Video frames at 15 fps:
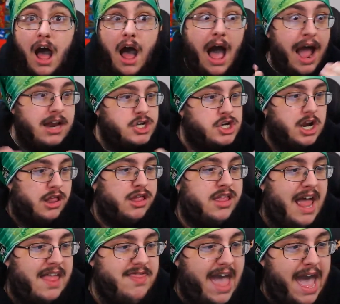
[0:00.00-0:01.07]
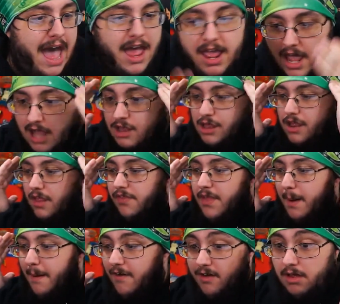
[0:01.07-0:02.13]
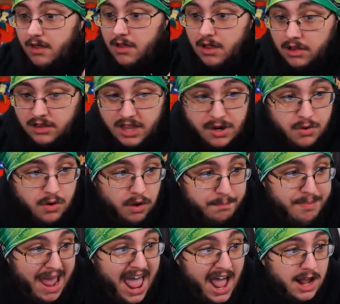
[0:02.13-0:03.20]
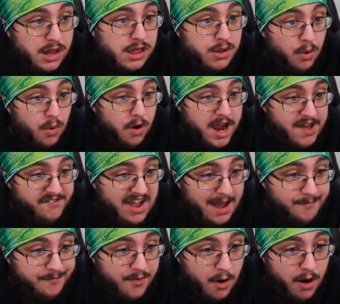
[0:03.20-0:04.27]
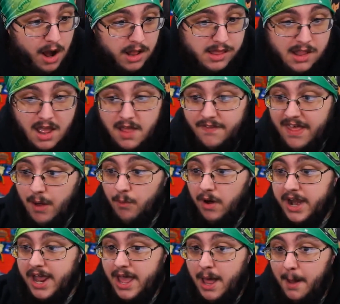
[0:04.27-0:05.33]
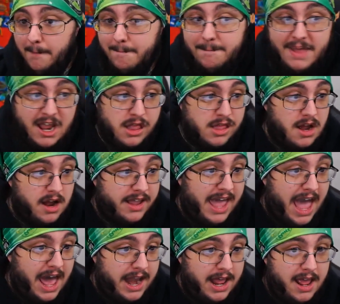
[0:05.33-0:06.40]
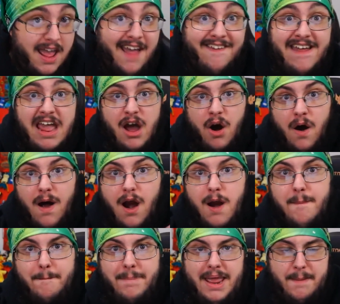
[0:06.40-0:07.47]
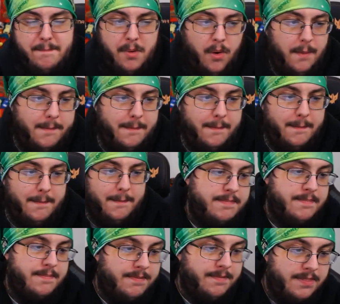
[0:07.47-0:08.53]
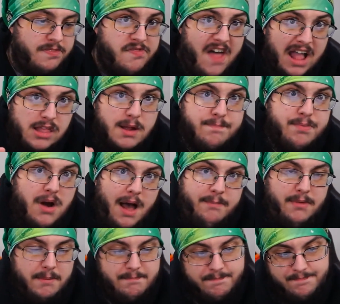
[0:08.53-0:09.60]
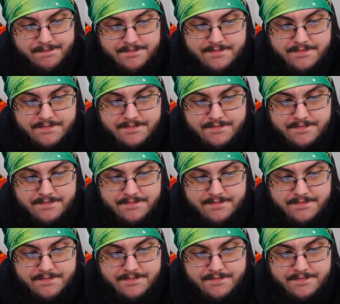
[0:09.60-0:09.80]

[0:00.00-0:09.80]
I just said that. It's the literal backstory of Ampharos. They want to help, they suck at it, and they harm people. That's a problem.